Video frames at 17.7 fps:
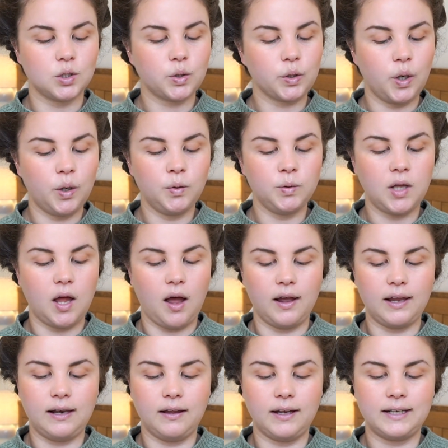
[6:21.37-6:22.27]
Kohl
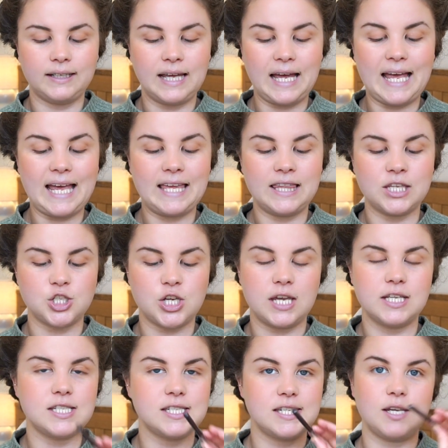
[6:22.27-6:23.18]
eyeliner in the
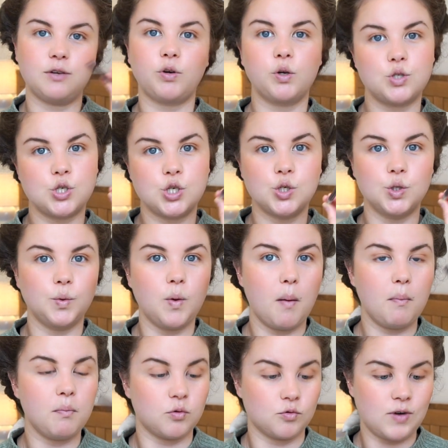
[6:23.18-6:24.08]
shade 02
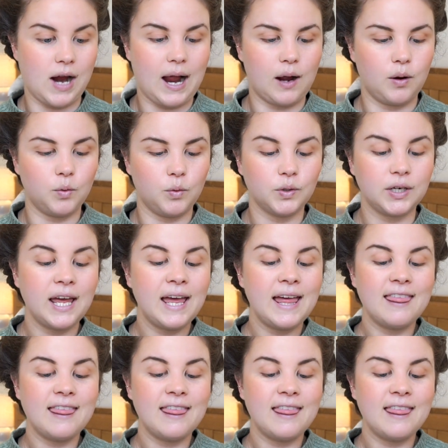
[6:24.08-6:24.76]
Brown.